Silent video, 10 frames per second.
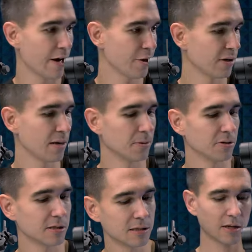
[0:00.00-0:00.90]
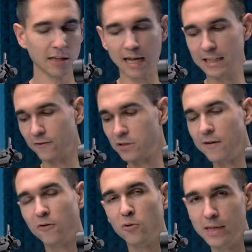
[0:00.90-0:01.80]
other gimbals can last for
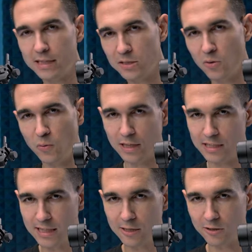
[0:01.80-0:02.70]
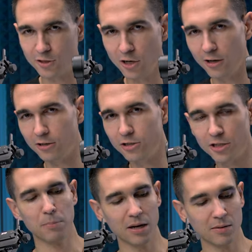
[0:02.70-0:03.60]
several weeks with a single charge.
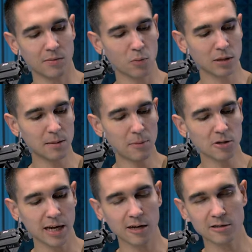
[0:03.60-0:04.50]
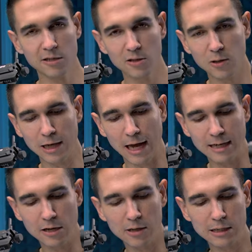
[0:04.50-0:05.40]
But with the Moza Air 2, I
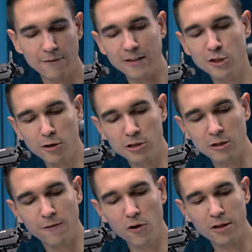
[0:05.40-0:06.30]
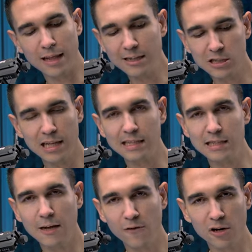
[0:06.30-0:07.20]
notice if I charge it to full and then just let it set for